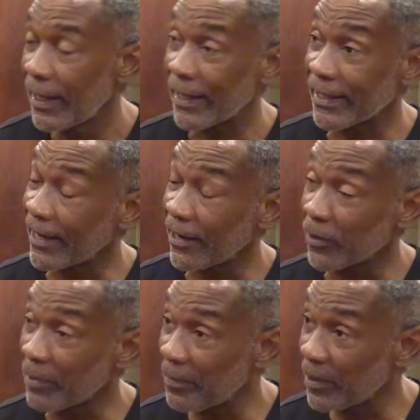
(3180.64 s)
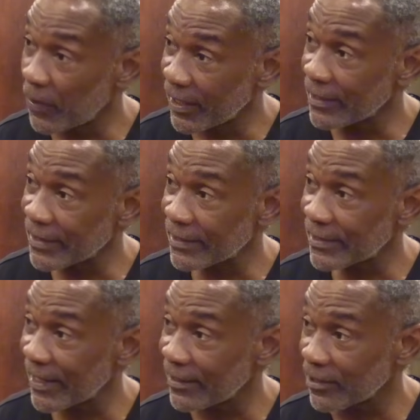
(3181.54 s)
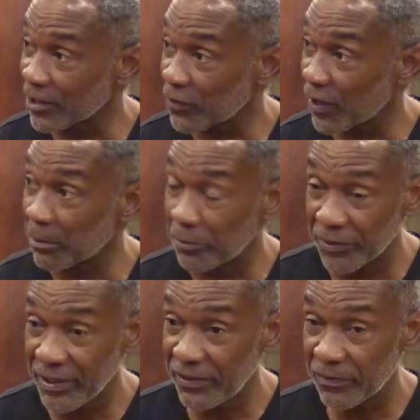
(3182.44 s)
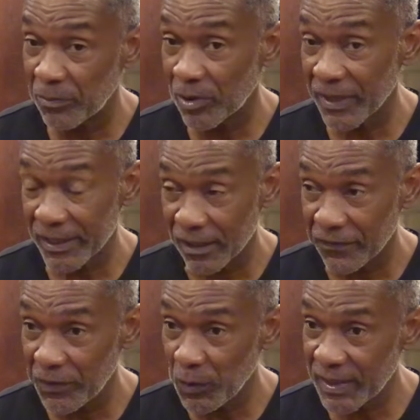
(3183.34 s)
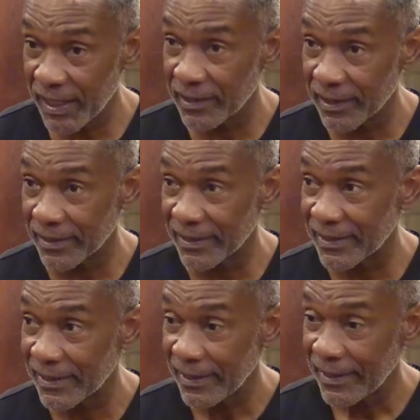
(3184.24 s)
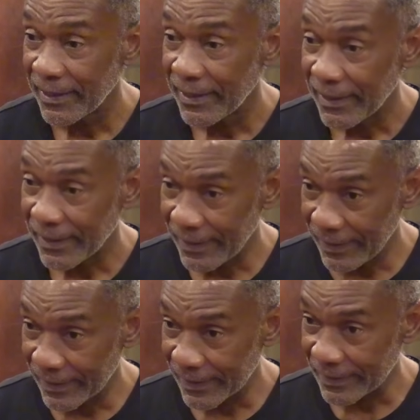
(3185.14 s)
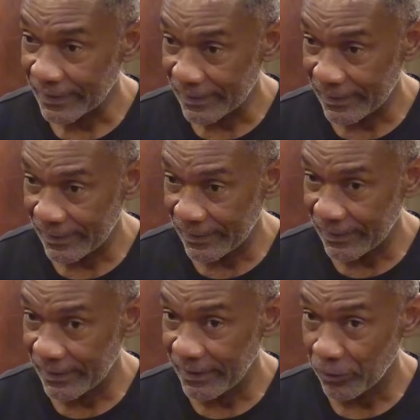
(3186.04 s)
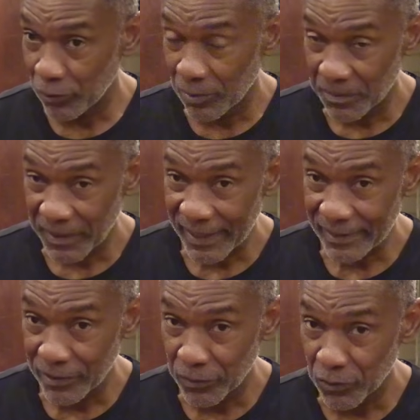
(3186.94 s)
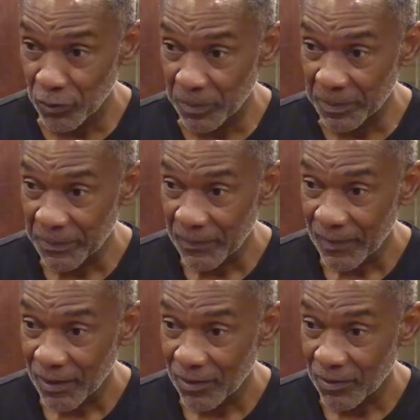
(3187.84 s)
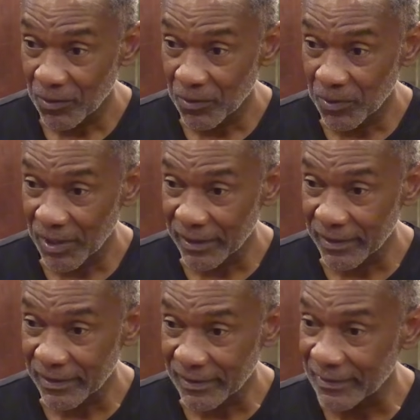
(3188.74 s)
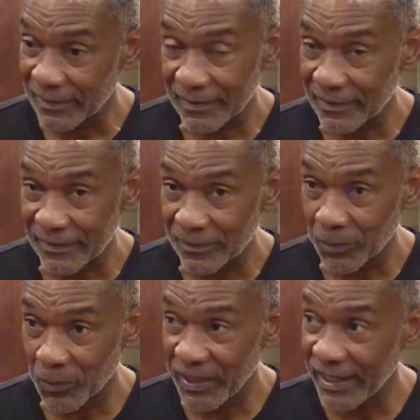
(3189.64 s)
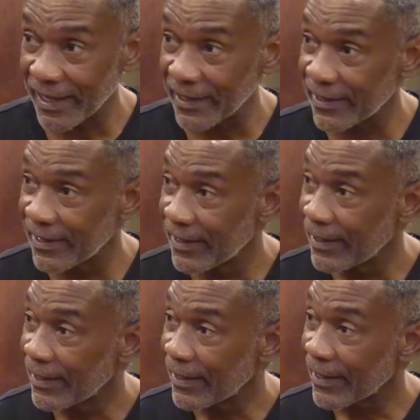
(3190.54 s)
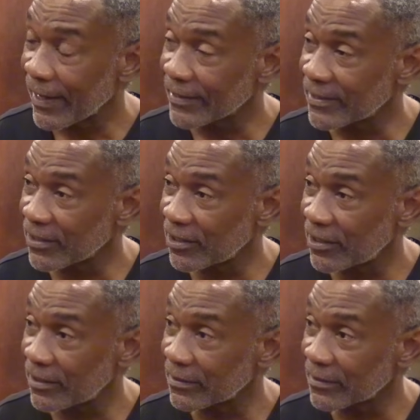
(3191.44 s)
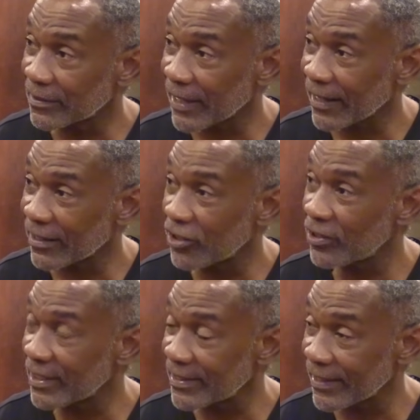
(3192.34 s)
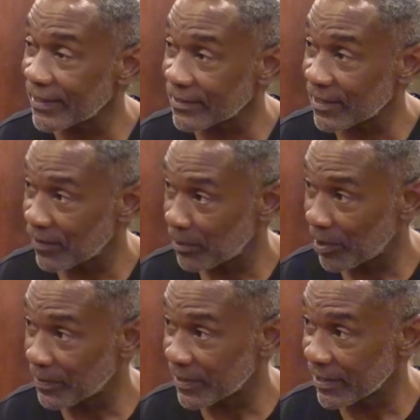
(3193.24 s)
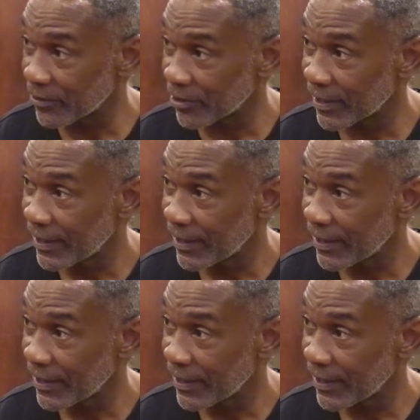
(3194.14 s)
And then I remember when I was at Sandhurst for a brief moment, a few seconds, in a tea room, anteroom, one weekend, I saw like 30 seconds of a bobsleigh run.